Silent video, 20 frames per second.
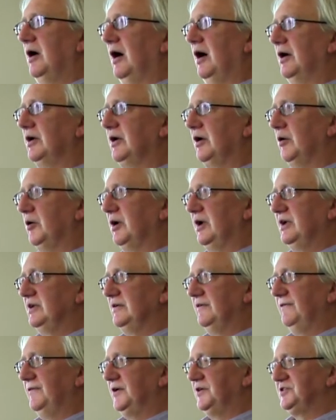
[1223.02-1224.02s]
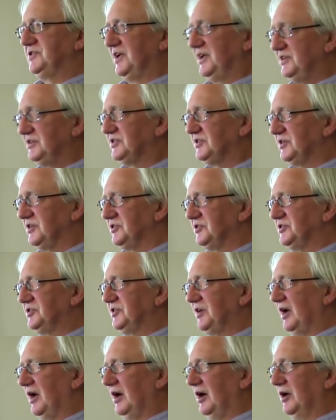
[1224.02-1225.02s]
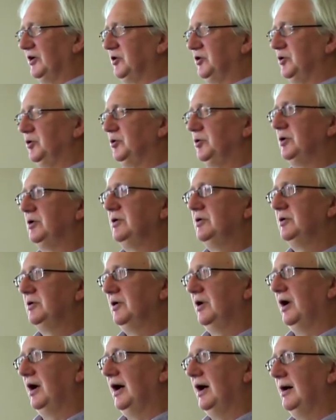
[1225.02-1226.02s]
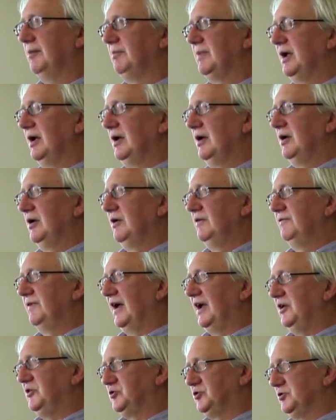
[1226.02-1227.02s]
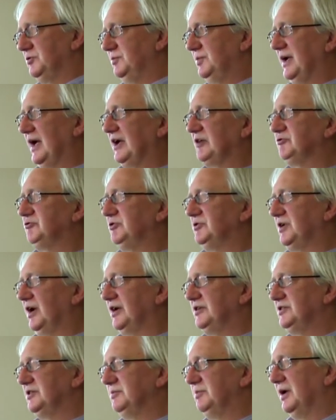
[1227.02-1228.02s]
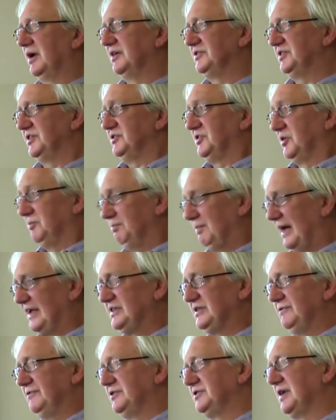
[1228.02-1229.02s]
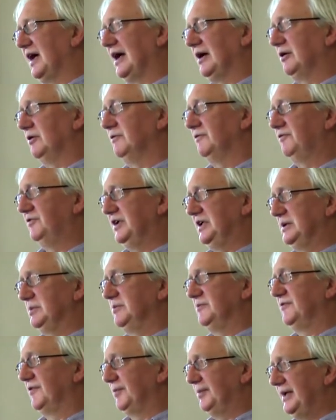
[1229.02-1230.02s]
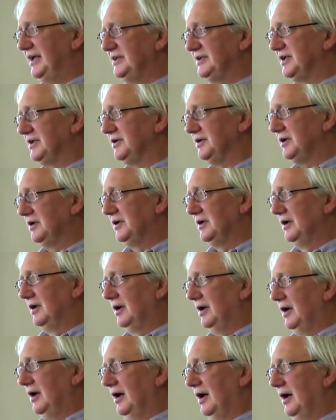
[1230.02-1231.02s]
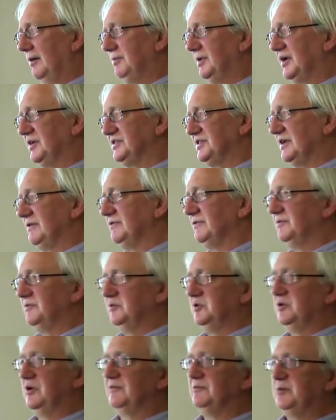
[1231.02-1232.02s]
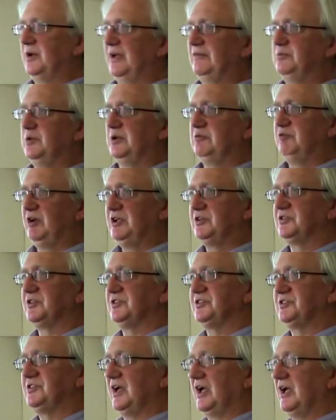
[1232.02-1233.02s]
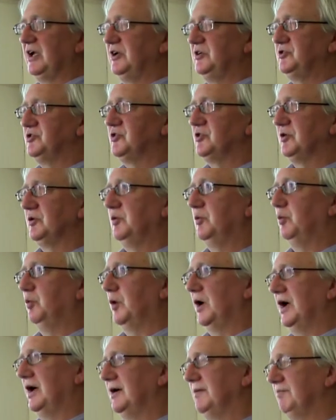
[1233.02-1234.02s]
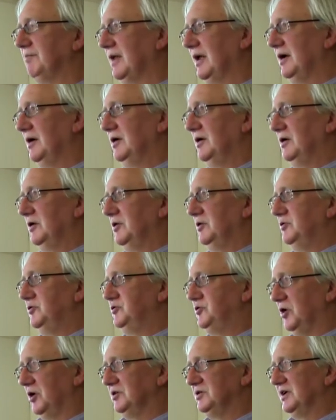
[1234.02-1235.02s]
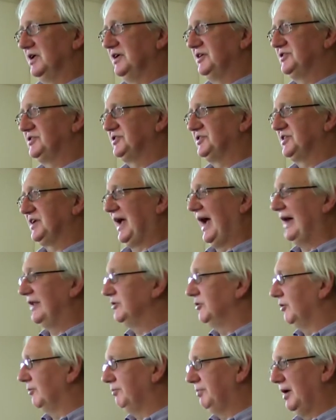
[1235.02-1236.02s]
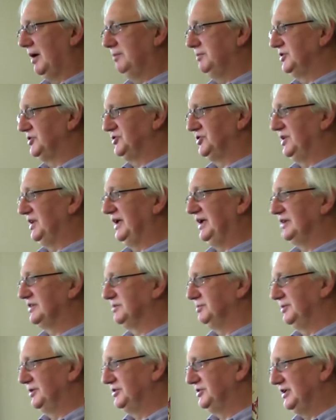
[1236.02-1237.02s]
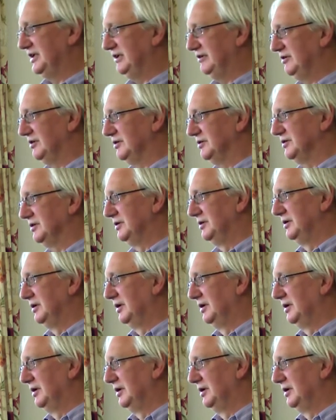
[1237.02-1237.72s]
are going in the first instance to argue that he shouldn't be extradited because it's a massive attack on freedom of the media. Because if we reach a stage where journalists cannot publish leaked material,